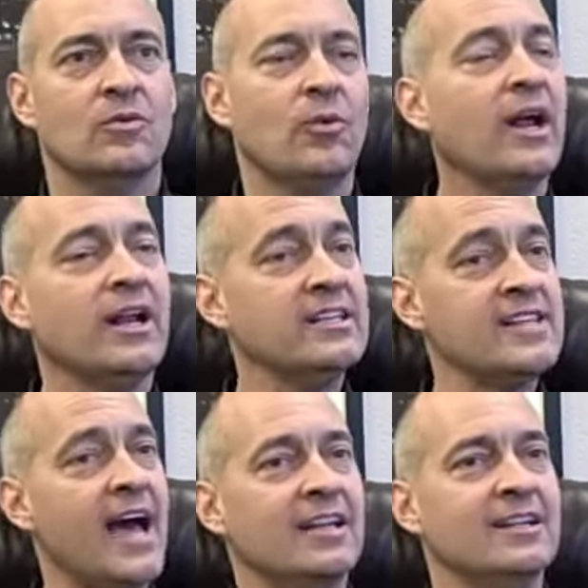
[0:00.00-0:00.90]
Right,
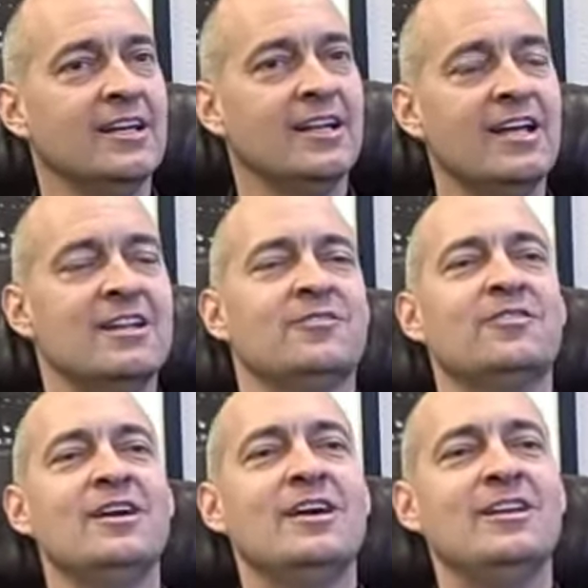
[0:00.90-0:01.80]
exactly. And if
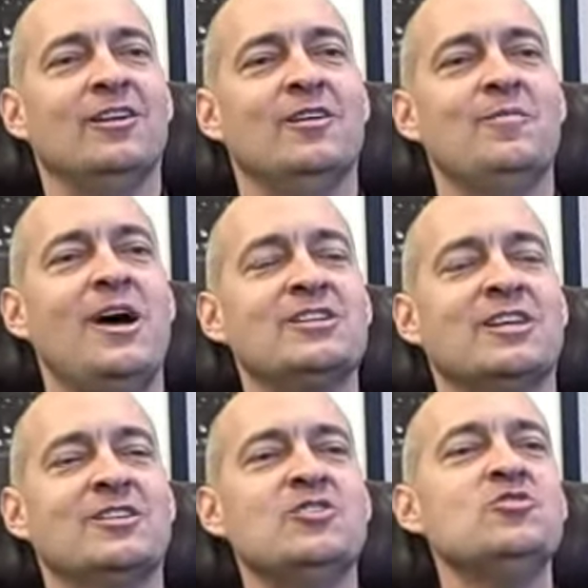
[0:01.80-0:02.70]
imagine
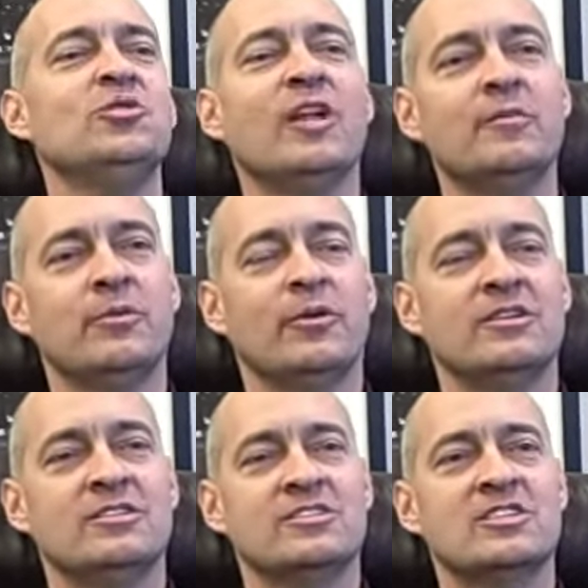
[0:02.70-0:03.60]
like the new
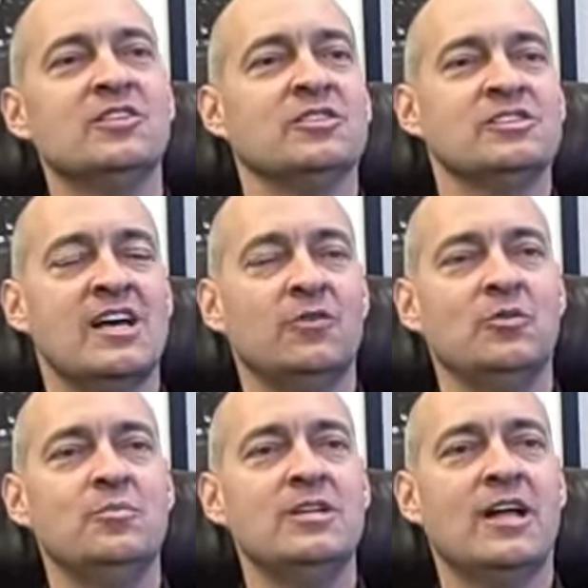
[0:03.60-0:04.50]
librarian skill set
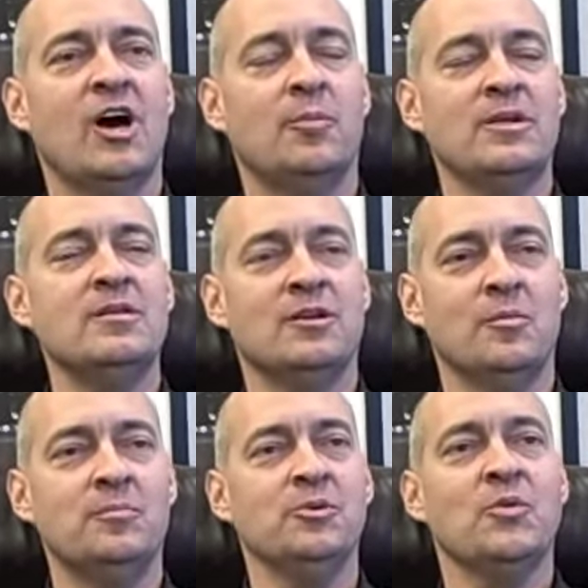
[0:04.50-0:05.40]
would be to help
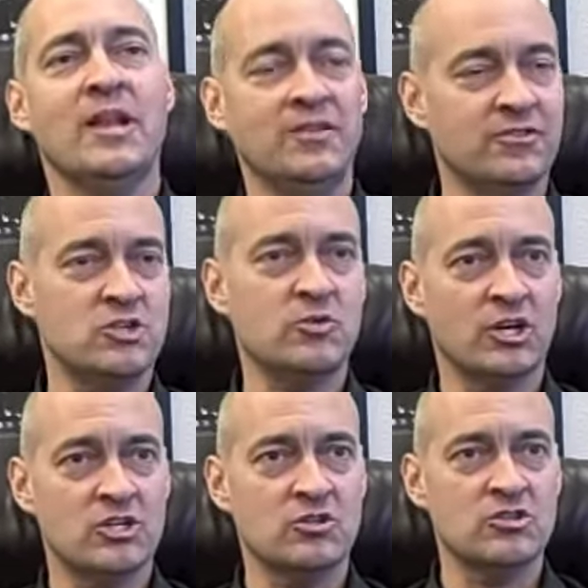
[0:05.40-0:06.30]
build that
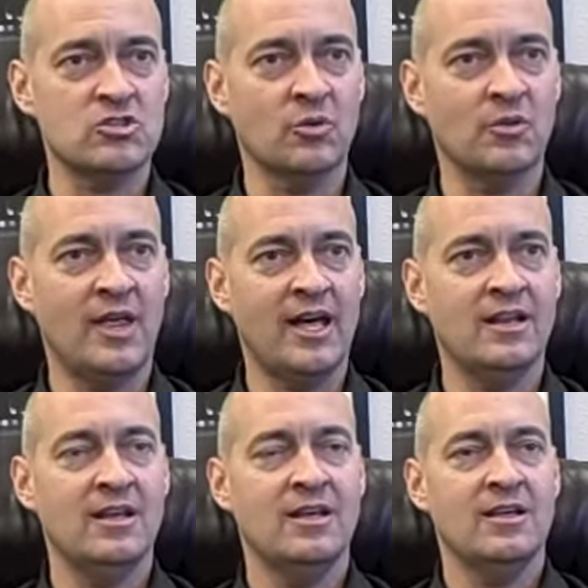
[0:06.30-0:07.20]
infrastructure so
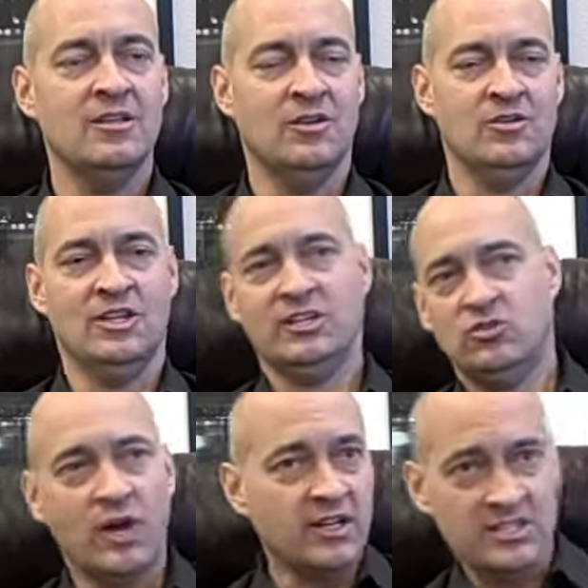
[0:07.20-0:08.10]
that the
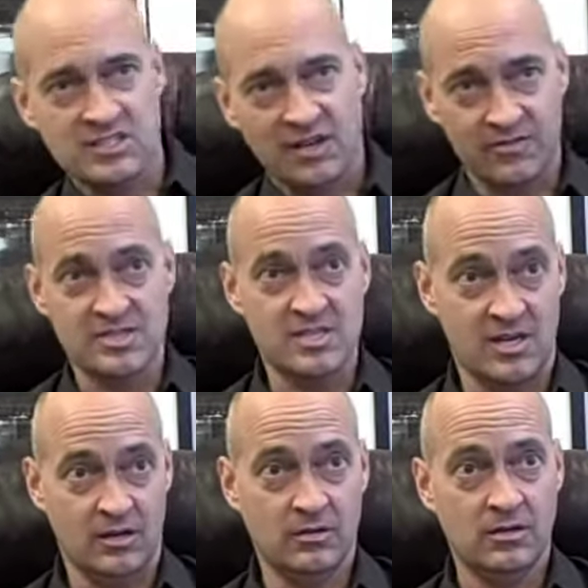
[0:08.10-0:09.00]
electronic stuff is
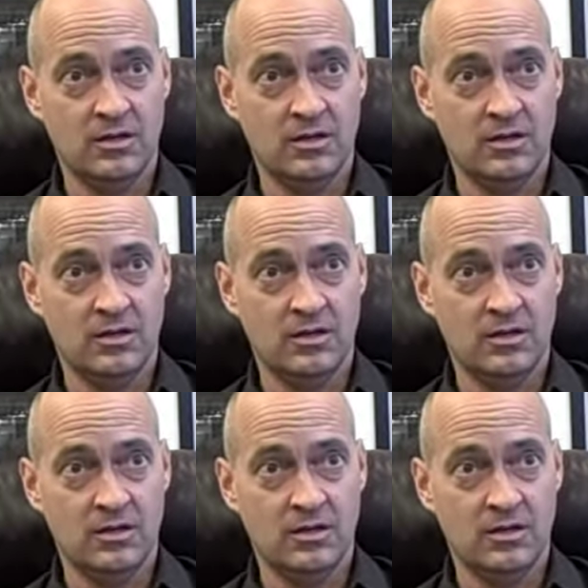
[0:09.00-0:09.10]
there.